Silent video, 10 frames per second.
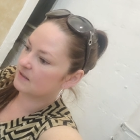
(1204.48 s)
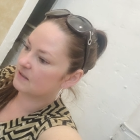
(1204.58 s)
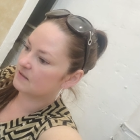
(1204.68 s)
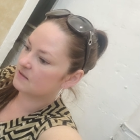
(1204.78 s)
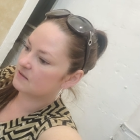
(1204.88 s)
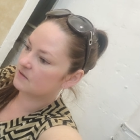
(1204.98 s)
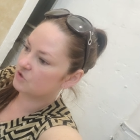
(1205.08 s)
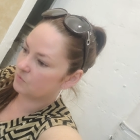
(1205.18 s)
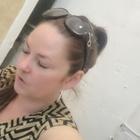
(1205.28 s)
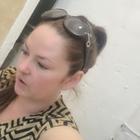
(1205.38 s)
this
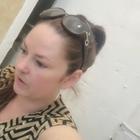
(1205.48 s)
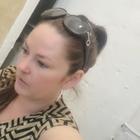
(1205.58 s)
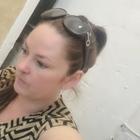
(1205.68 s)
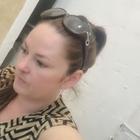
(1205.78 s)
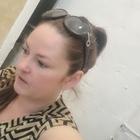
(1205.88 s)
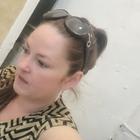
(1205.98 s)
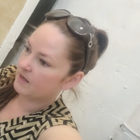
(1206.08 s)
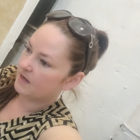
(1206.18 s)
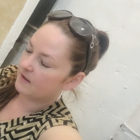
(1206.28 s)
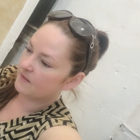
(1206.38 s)
tomorrow,
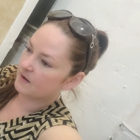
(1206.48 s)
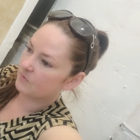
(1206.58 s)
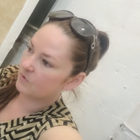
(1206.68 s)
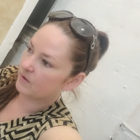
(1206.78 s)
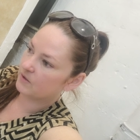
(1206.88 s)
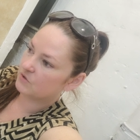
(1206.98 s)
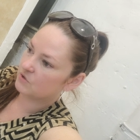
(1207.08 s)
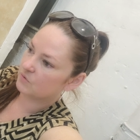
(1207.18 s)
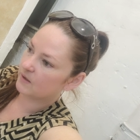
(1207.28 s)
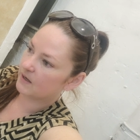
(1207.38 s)
and then I'm going
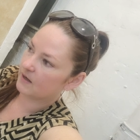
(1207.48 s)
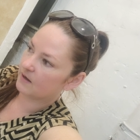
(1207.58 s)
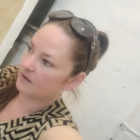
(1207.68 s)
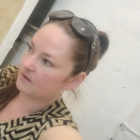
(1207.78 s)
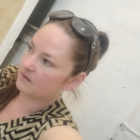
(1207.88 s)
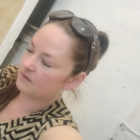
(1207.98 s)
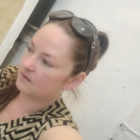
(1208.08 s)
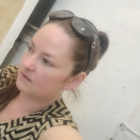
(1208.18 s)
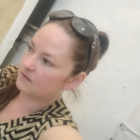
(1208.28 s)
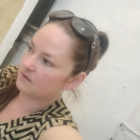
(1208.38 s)
to add
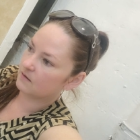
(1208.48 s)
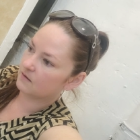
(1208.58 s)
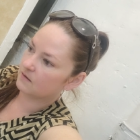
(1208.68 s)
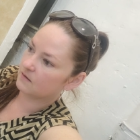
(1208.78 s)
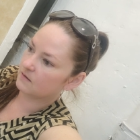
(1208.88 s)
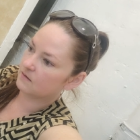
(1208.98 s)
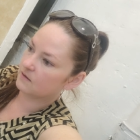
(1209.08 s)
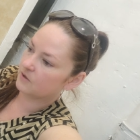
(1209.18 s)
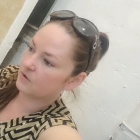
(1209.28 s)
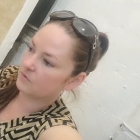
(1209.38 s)

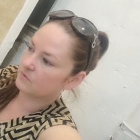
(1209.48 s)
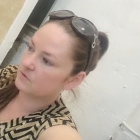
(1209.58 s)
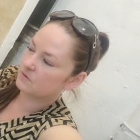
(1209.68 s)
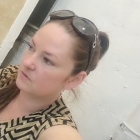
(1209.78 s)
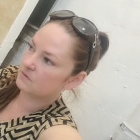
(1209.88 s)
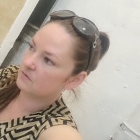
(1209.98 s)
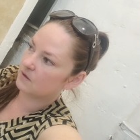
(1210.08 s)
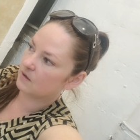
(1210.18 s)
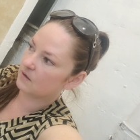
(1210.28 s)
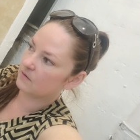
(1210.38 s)
a coat
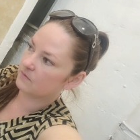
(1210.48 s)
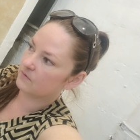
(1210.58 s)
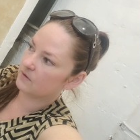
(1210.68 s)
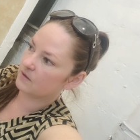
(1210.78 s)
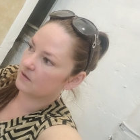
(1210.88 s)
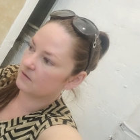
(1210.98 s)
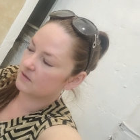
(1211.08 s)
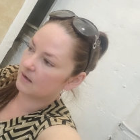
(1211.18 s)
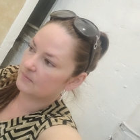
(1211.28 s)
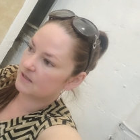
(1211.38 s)
of the
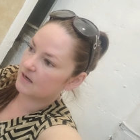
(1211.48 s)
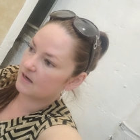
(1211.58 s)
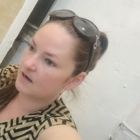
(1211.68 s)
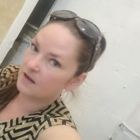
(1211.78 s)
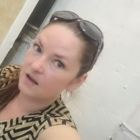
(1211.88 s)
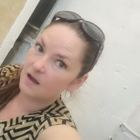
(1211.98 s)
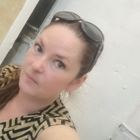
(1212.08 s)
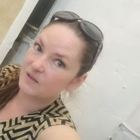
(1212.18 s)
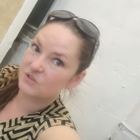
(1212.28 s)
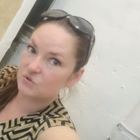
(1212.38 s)
top side.
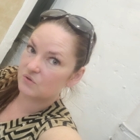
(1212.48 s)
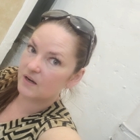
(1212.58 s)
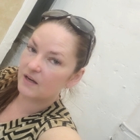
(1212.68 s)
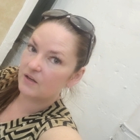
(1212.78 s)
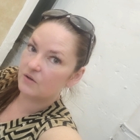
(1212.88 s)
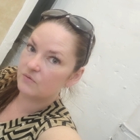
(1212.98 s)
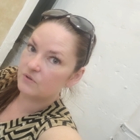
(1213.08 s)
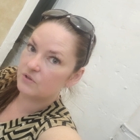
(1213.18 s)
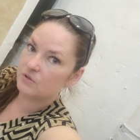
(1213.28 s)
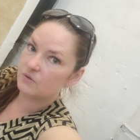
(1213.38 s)
I'm gonna try to go
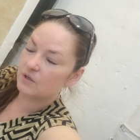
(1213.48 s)
for 2